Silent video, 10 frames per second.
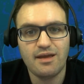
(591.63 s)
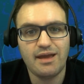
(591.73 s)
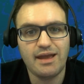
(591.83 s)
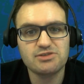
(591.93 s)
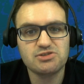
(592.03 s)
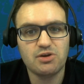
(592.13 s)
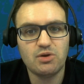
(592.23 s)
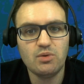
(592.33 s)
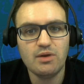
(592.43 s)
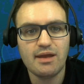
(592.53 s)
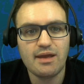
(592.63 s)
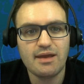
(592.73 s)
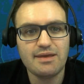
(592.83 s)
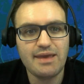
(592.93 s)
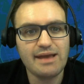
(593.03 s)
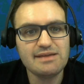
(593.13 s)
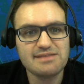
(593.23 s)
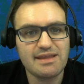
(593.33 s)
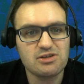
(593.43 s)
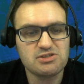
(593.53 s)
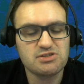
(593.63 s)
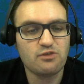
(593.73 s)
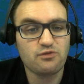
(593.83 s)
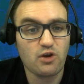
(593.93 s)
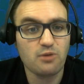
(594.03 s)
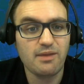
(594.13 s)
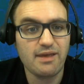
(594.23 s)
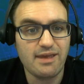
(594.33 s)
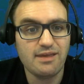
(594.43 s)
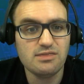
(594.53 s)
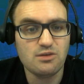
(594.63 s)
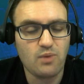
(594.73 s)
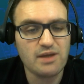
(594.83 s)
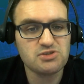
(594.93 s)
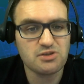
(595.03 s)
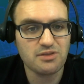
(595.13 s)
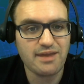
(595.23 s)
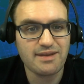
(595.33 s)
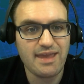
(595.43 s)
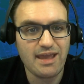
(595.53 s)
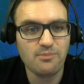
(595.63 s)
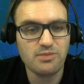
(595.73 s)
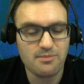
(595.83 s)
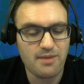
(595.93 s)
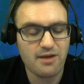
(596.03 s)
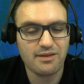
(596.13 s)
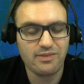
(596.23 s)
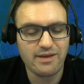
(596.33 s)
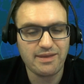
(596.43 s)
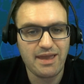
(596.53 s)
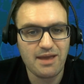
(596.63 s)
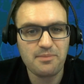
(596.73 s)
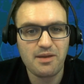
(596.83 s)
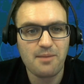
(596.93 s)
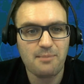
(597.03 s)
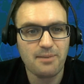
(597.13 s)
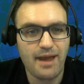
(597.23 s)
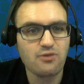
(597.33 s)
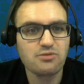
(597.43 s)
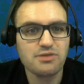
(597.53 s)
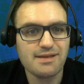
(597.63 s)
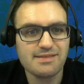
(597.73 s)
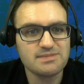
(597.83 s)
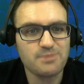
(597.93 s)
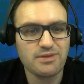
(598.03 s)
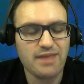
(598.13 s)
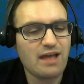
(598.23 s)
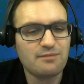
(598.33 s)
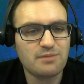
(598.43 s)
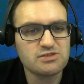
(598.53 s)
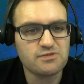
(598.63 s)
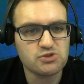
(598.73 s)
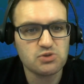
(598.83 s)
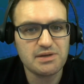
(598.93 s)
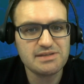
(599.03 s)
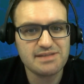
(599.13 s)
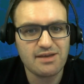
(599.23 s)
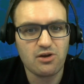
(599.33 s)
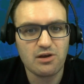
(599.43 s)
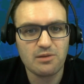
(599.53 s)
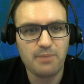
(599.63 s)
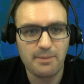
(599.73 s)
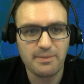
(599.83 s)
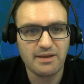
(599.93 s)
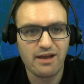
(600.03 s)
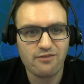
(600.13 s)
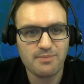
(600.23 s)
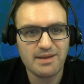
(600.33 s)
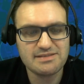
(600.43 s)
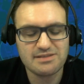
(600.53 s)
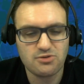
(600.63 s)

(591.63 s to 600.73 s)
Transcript: And so, yes, they are still firmly in the Western-led camp, the American-led camp, but I don't think at this point they have much of a choice. They are puppet governments.